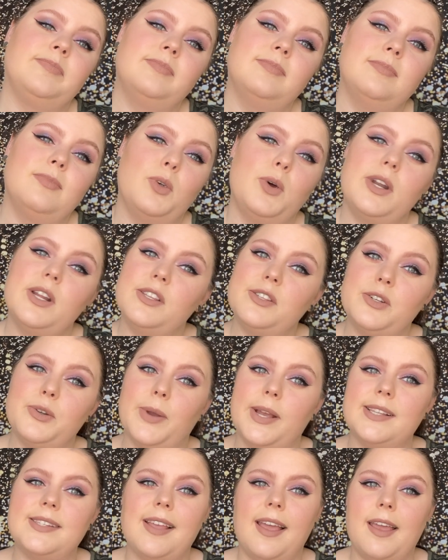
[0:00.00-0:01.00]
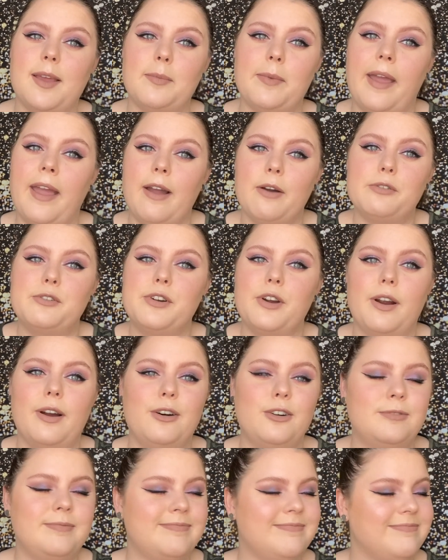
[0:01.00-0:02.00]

What else do I say in my outro?